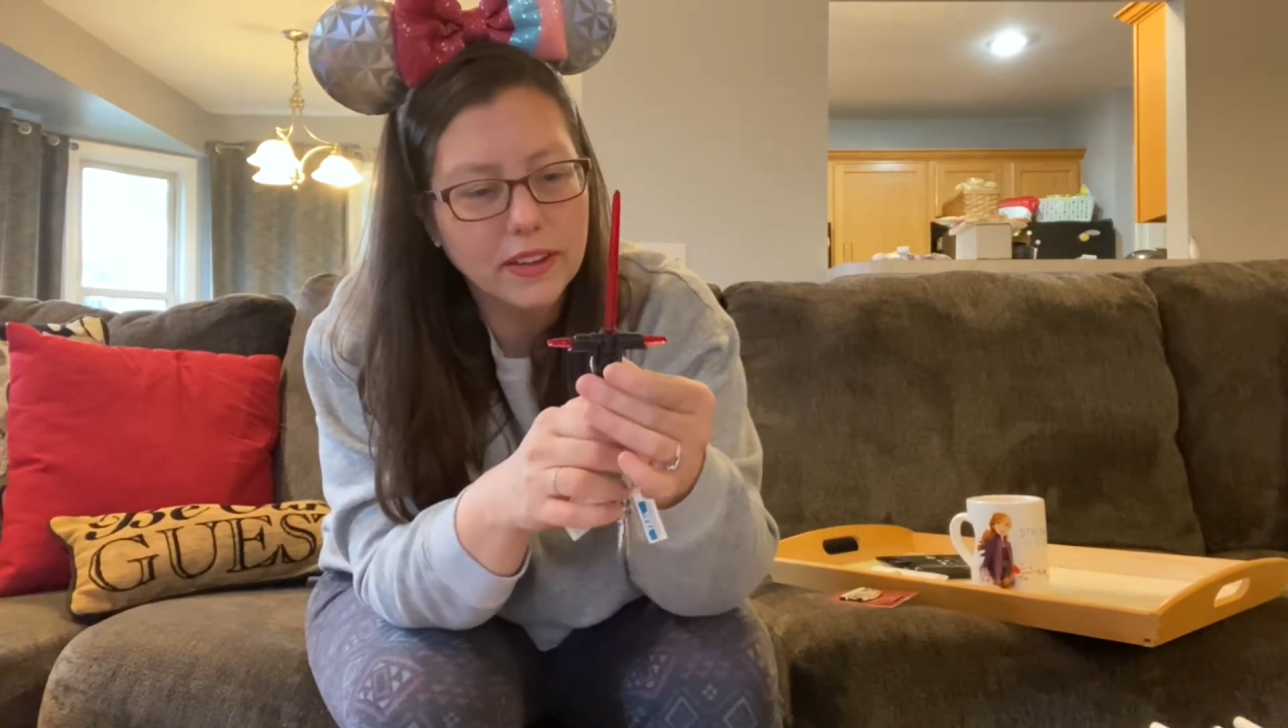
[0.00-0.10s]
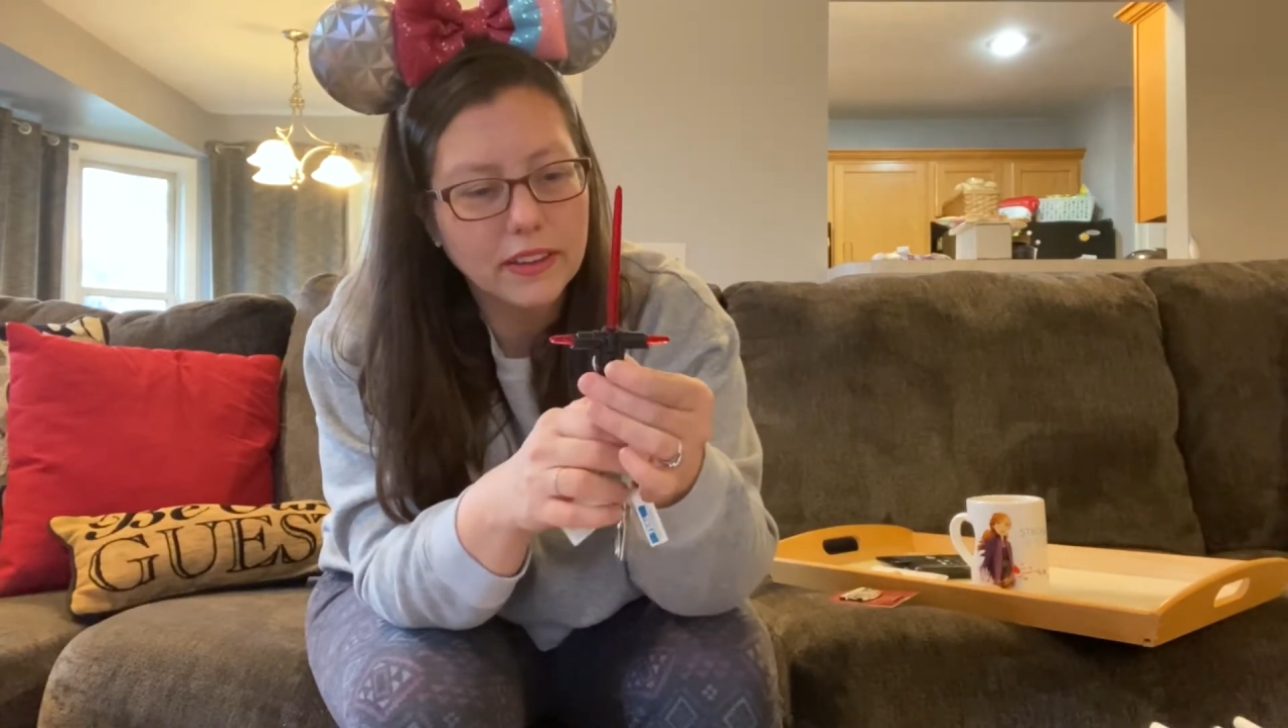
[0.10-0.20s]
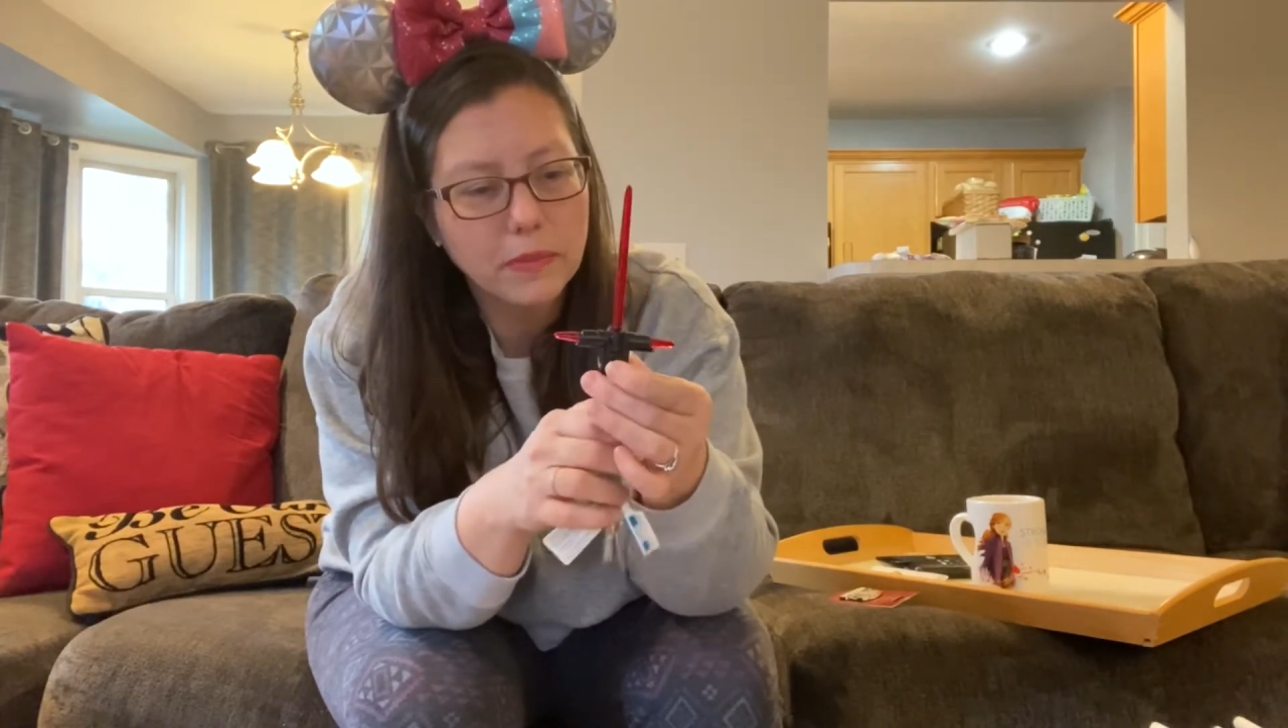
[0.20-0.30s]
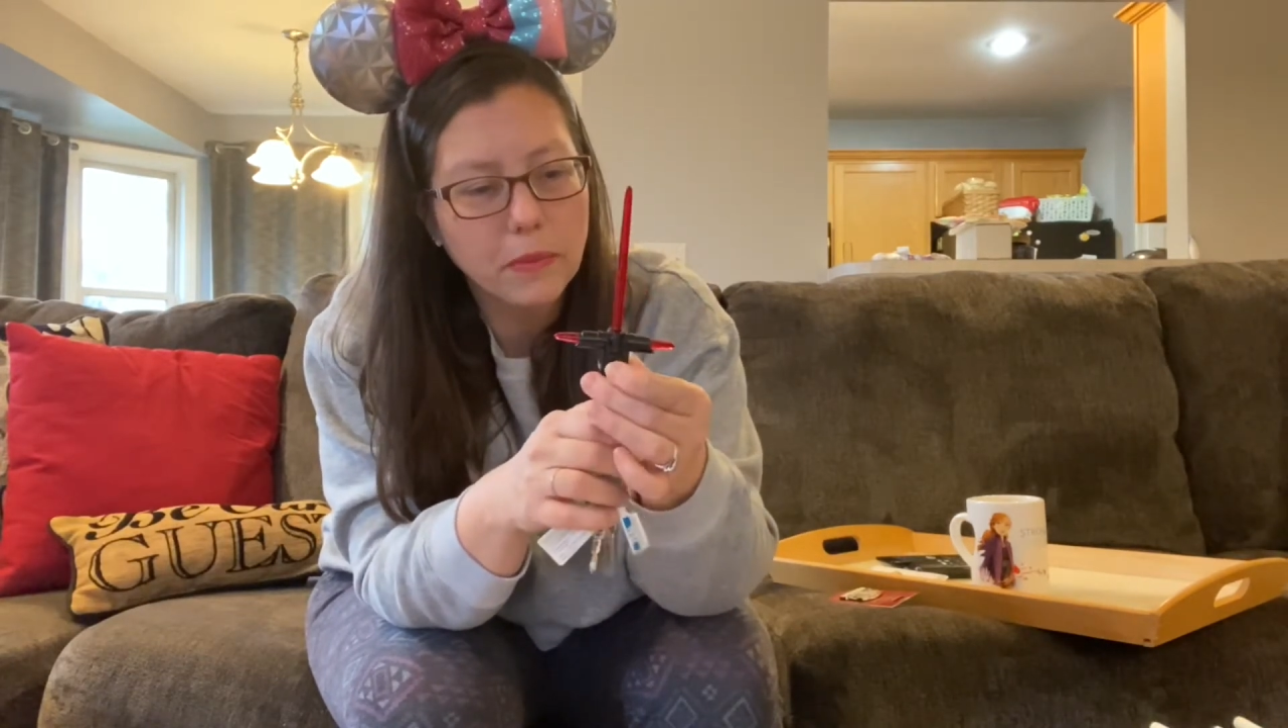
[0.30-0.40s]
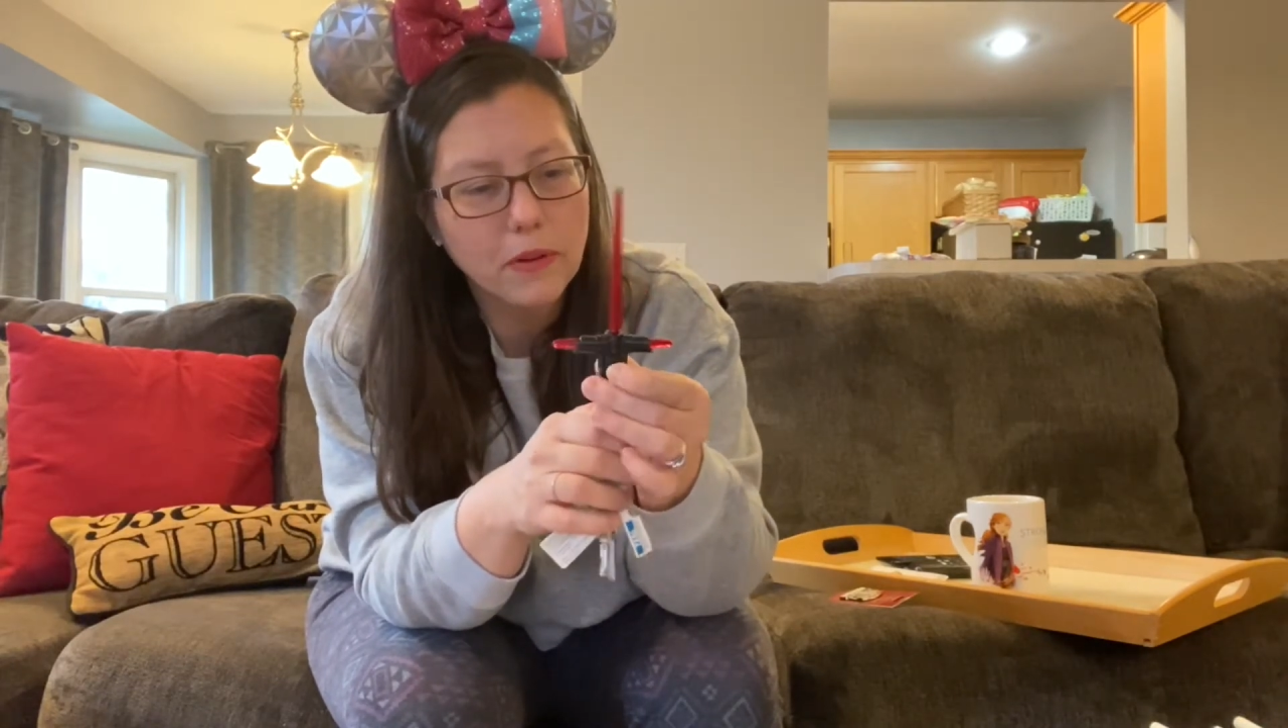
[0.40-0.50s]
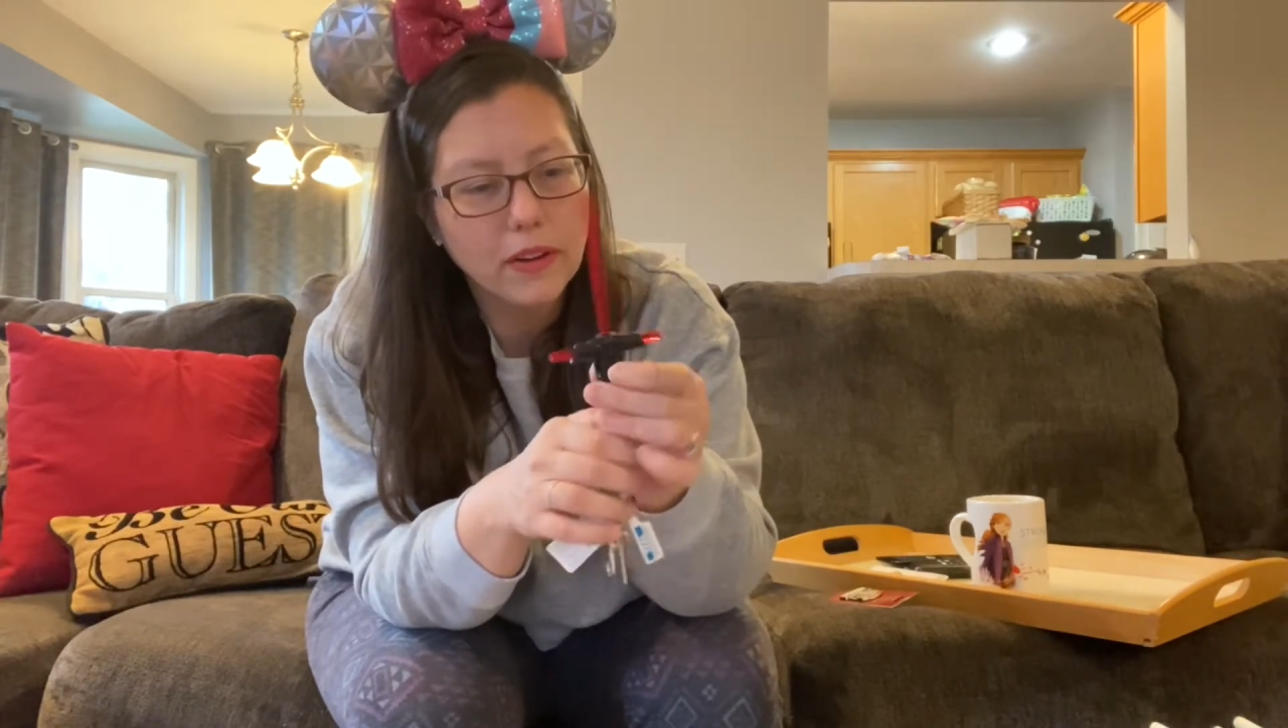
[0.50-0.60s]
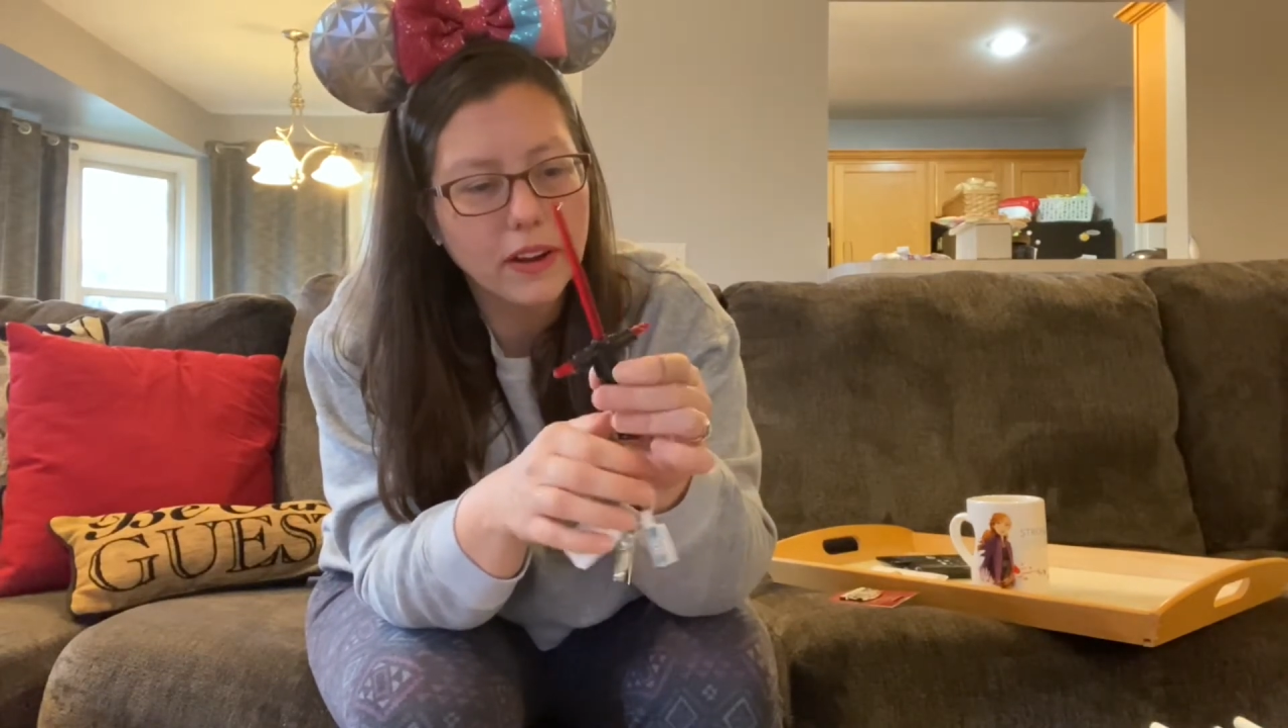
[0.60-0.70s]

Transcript: it's broken